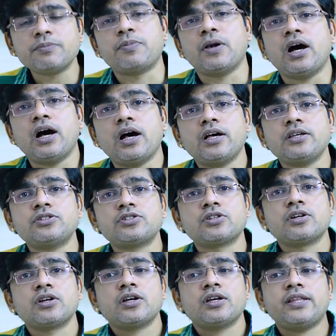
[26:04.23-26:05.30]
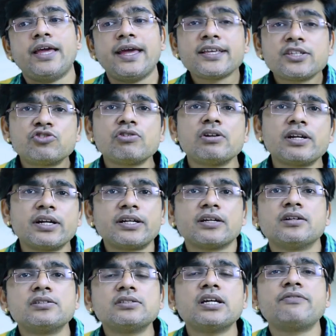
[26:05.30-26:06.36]
the past, the actual
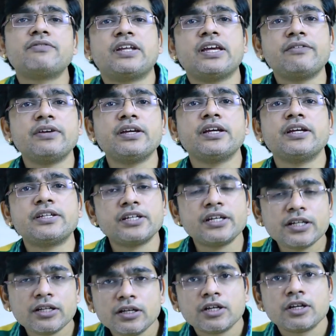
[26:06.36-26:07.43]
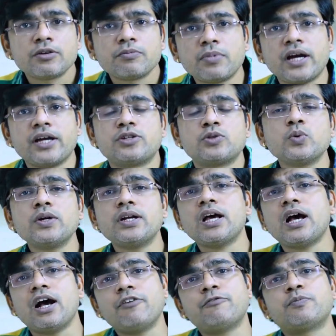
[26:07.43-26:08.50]
returns have deviated by
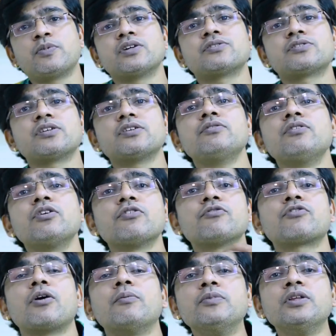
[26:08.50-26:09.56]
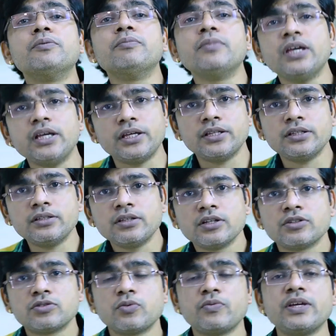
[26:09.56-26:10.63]
2.5% from the mean.
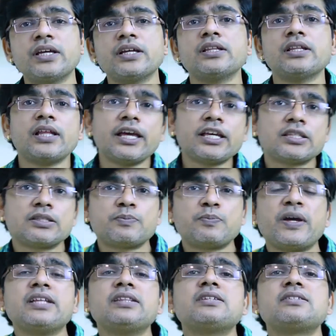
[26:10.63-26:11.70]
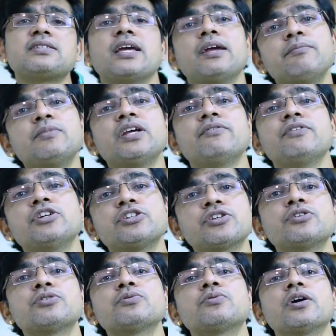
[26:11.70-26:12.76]
So we can expect the same
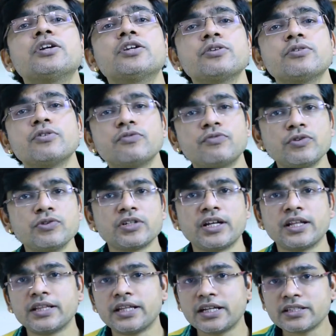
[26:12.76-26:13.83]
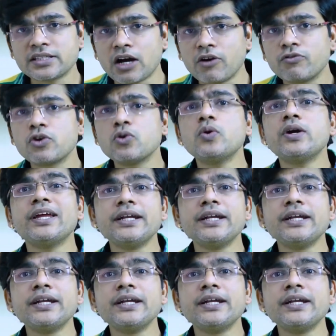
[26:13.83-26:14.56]
deviation to continue in future, and that is how you